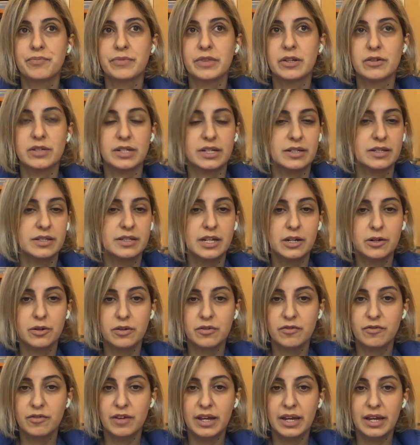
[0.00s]
There's like
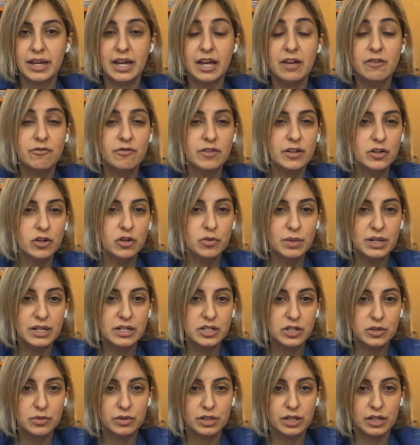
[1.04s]
CeraVe. Aveeno
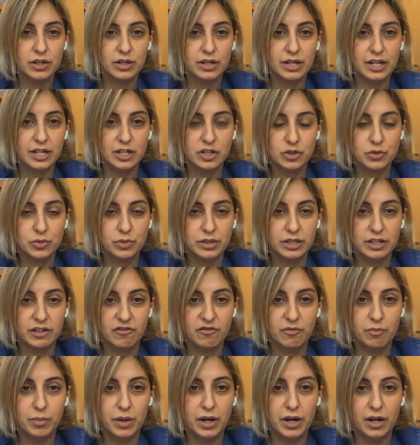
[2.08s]
makes a really good itch relief
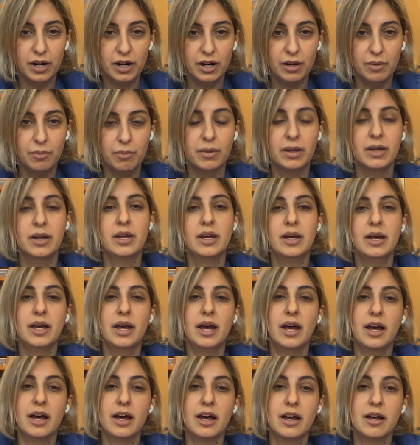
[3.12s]
balm,
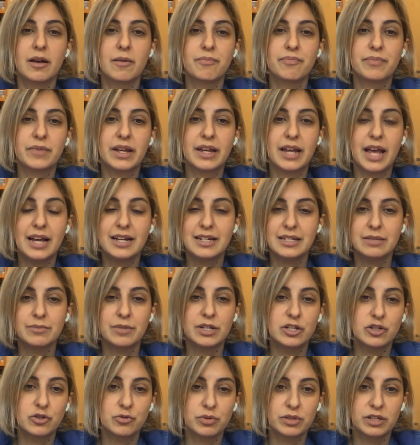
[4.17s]
like eczema
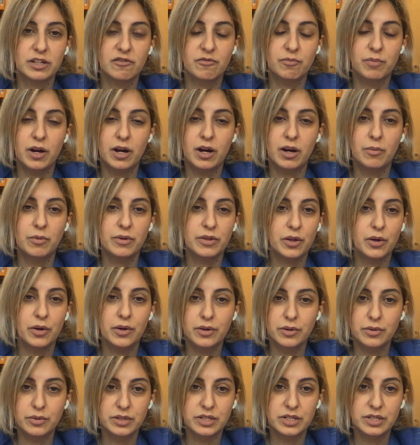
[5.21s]
itch relief balm with
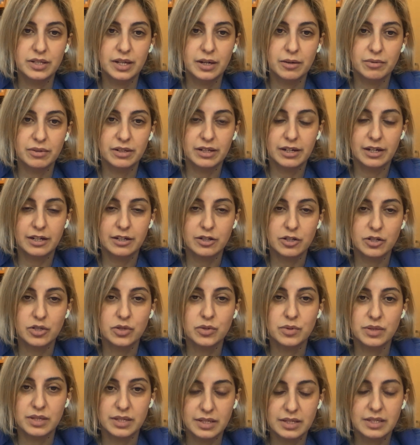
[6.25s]
oat that really kind of
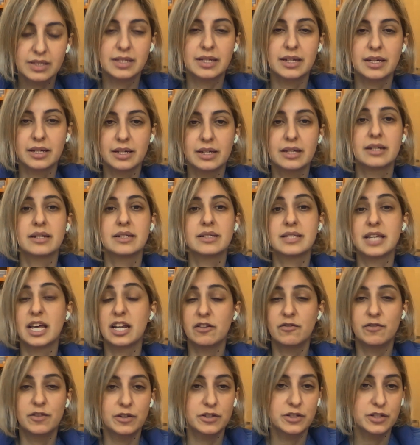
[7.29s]
suits the skin.
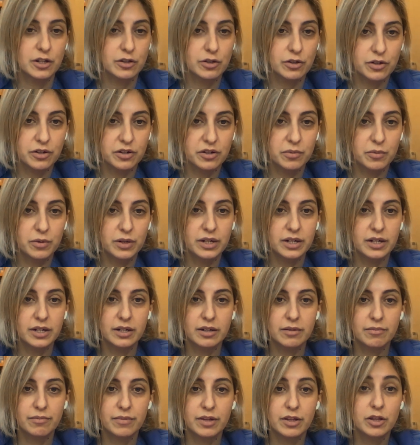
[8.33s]
Cetaphil is another good
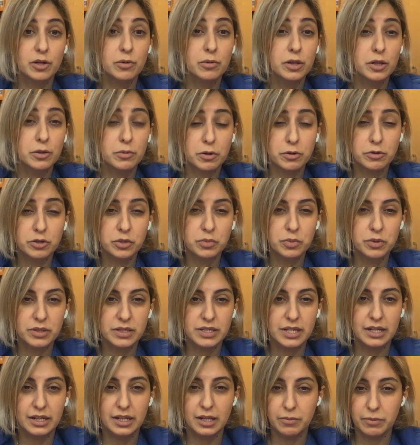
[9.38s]
one. The La
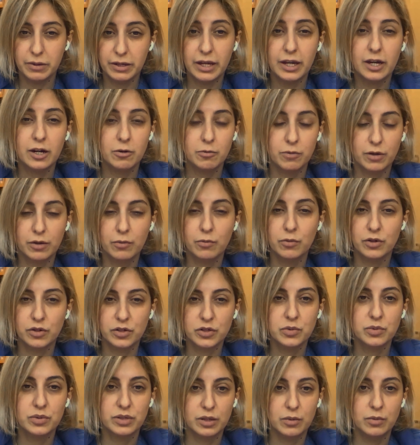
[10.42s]
Roche-Posay Lipicare one
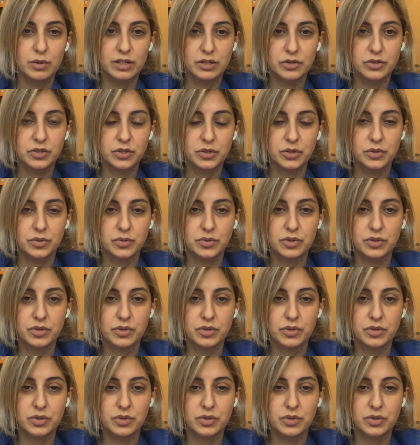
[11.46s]
works really well too.